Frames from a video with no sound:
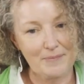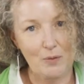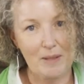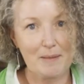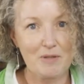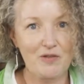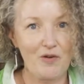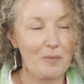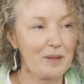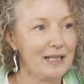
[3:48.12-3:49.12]
So my name is
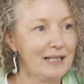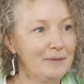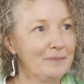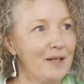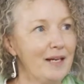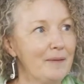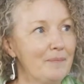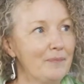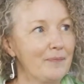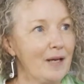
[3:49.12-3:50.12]
Siobhan McClean.